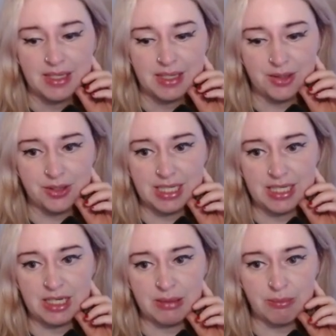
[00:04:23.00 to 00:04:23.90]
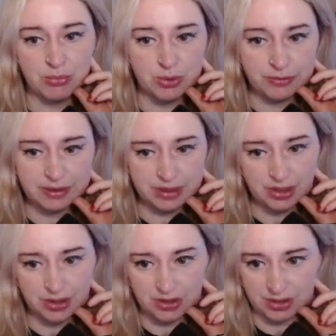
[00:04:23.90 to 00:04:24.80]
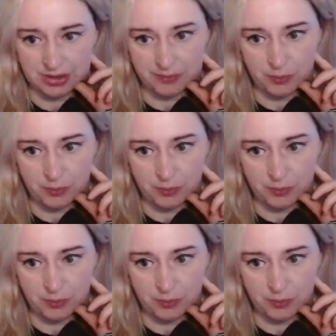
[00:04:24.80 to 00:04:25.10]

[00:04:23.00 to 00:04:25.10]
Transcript: Okay, moving on,